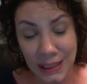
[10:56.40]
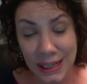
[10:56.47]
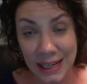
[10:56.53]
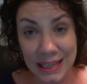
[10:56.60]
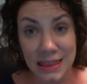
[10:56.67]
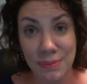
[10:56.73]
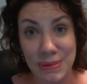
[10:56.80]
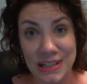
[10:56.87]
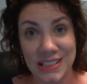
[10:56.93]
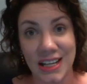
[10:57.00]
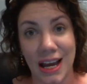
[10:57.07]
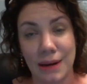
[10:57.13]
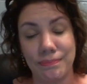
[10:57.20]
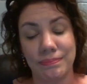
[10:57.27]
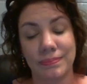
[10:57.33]
In the
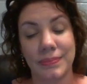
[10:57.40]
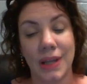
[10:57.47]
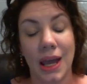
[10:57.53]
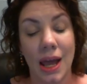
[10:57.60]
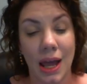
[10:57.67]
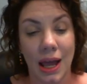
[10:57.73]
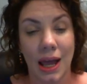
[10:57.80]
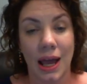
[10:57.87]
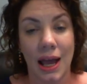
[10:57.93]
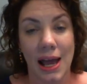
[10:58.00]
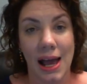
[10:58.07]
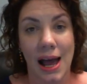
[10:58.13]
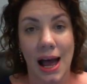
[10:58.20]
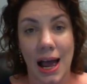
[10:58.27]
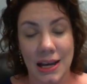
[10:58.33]
meantime,
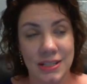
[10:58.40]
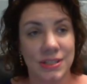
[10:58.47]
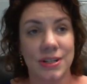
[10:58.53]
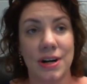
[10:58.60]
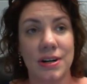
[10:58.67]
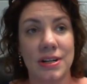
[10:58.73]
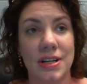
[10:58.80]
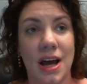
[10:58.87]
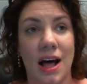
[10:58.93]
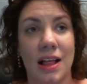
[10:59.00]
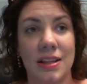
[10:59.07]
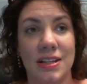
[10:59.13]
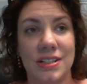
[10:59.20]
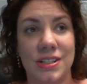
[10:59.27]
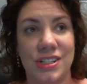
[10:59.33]
I started
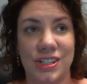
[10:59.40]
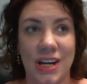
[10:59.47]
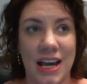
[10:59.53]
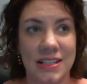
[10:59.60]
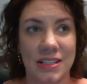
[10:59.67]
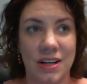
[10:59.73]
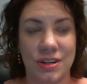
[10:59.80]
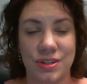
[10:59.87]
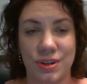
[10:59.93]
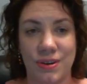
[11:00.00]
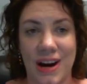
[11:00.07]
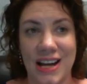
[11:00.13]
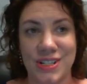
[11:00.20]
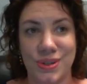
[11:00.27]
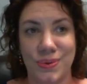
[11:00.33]
college as an
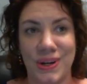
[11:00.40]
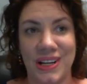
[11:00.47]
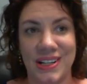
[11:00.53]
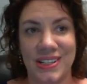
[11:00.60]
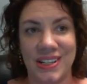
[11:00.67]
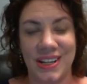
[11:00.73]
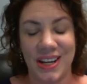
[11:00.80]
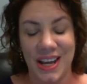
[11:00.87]
undergraduate